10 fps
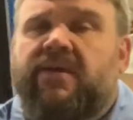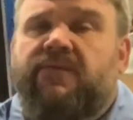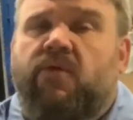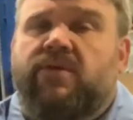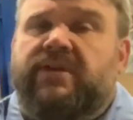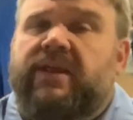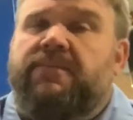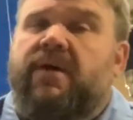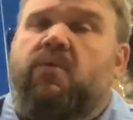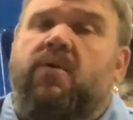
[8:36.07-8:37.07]
14
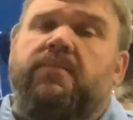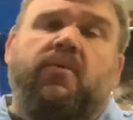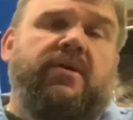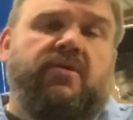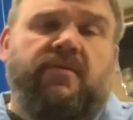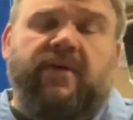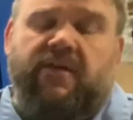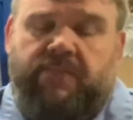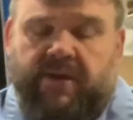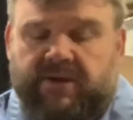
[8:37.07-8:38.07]
by
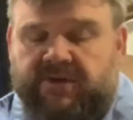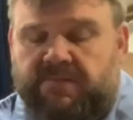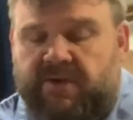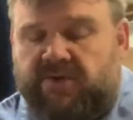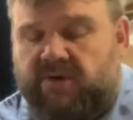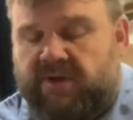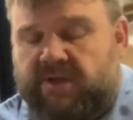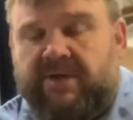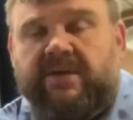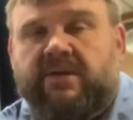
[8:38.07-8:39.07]
1.25 pitch metric
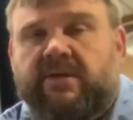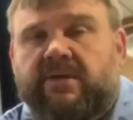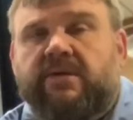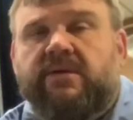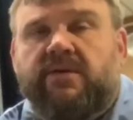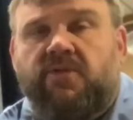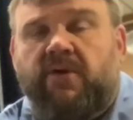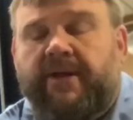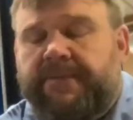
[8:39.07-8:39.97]
thread.